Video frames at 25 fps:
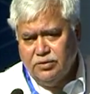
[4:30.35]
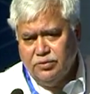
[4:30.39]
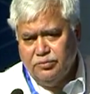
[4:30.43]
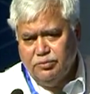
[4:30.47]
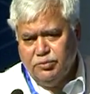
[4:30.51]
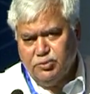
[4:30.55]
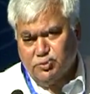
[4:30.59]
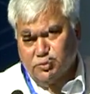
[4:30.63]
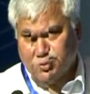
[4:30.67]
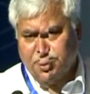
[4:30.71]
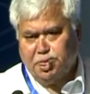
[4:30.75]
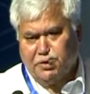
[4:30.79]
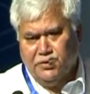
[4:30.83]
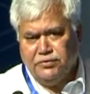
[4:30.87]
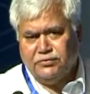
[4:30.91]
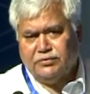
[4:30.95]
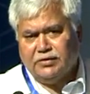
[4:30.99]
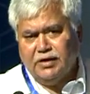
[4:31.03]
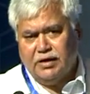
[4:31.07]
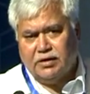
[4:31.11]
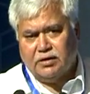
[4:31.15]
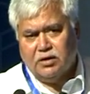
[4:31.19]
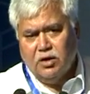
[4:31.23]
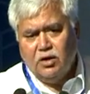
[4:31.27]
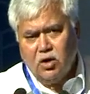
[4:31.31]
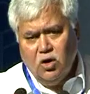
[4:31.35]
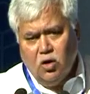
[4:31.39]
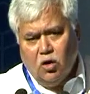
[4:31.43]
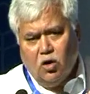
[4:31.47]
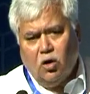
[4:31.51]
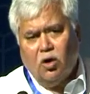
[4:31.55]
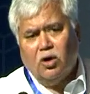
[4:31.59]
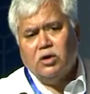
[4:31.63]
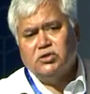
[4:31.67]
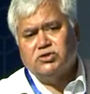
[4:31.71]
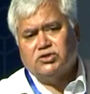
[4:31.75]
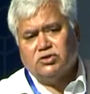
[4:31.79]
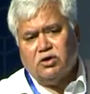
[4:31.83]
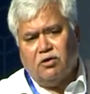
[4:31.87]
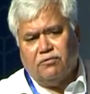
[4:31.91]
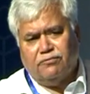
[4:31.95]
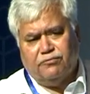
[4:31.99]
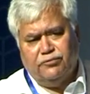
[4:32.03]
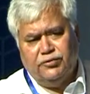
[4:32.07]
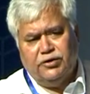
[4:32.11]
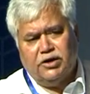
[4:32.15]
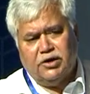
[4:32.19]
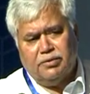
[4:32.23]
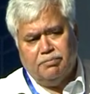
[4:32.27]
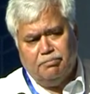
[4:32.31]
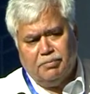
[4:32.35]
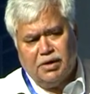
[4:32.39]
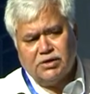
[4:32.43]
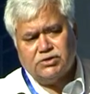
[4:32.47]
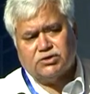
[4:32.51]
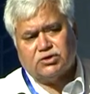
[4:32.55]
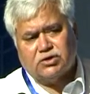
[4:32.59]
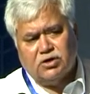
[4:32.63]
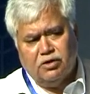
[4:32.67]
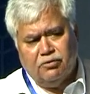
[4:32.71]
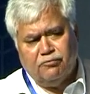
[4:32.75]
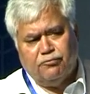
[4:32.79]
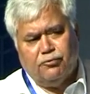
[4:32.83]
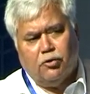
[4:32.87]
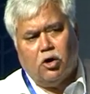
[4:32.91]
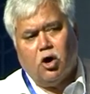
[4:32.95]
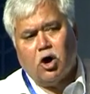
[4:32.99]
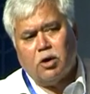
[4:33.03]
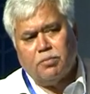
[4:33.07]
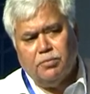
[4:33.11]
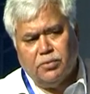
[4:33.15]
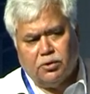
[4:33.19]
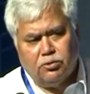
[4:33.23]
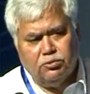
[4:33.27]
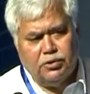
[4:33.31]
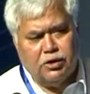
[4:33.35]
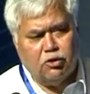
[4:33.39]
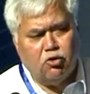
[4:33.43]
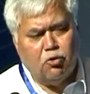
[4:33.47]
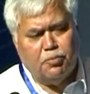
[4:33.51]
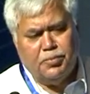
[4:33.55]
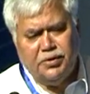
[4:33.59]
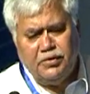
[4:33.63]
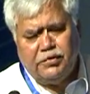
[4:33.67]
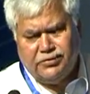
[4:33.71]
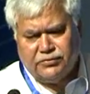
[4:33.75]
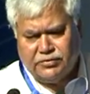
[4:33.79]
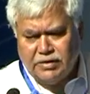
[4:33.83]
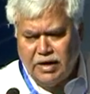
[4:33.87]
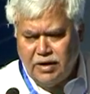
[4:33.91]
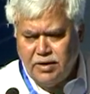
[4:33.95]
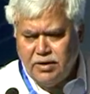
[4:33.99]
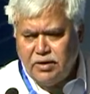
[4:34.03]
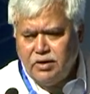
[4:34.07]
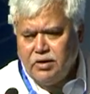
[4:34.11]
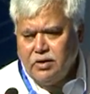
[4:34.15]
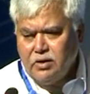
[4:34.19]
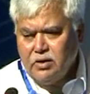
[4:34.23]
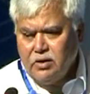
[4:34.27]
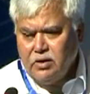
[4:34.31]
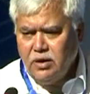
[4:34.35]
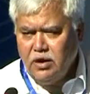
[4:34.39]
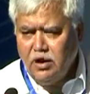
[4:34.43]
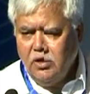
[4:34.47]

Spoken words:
which means that all software must conform to an open standard.